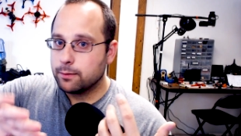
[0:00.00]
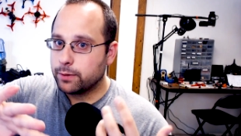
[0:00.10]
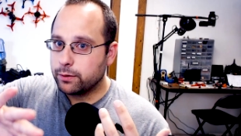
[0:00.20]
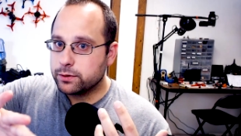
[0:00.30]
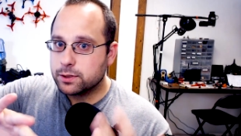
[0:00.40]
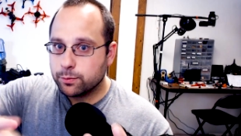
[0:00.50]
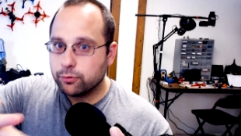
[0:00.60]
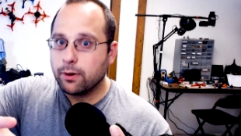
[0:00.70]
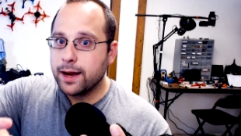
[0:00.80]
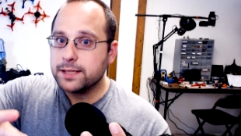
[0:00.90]
but I would
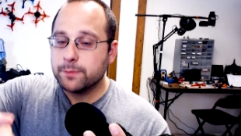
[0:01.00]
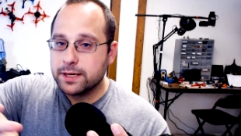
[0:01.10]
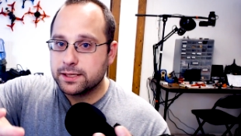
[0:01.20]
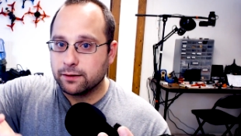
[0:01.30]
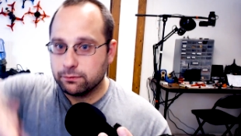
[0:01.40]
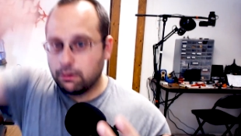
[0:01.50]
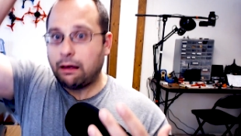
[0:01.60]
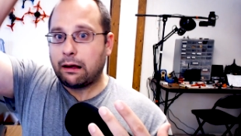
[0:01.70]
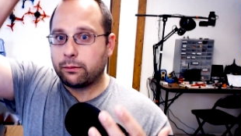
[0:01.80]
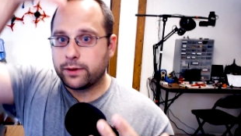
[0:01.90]
surprise myself
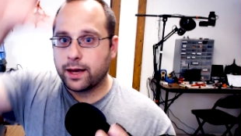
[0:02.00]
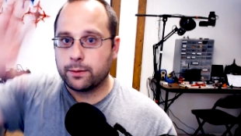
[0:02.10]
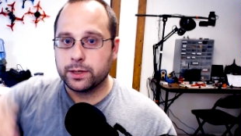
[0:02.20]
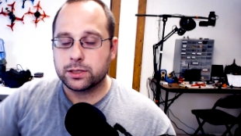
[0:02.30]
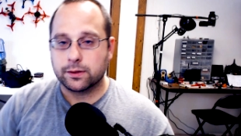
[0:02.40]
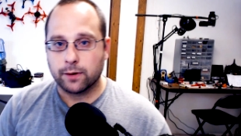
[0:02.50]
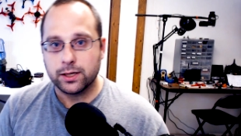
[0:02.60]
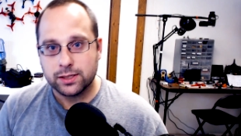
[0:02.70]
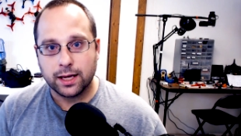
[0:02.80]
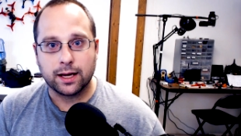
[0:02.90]
with how much
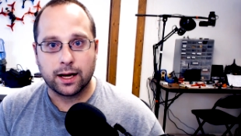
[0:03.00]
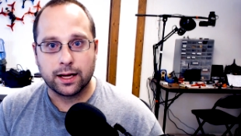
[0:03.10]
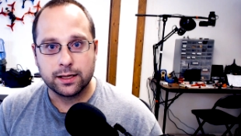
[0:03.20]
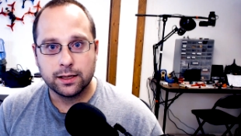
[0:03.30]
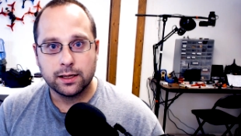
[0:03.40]
thrust I got.